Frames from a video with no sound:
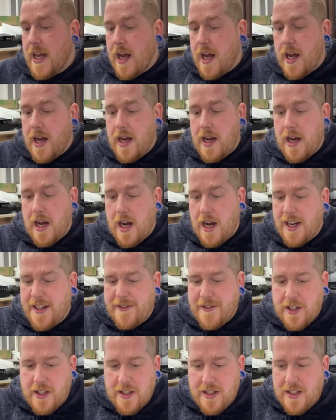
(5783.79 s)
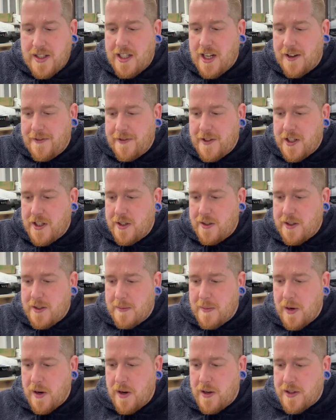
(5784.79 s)
Uh, I've got stuff to do
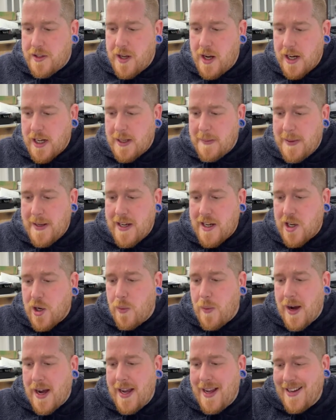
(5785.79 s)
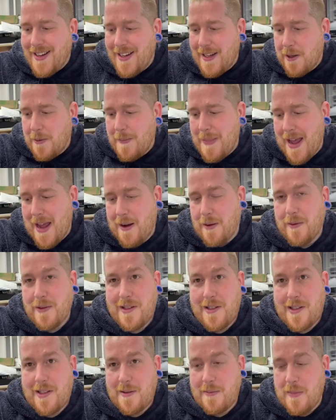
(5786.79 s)
tomorrow, so I'm going to be a quiet little
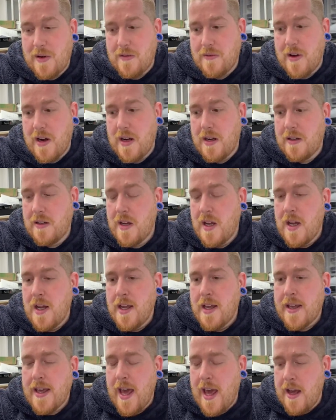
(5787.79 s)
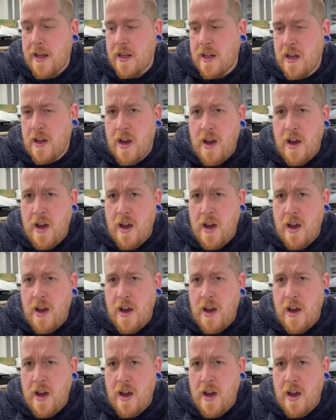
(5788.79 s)
mouse tomorrow, getting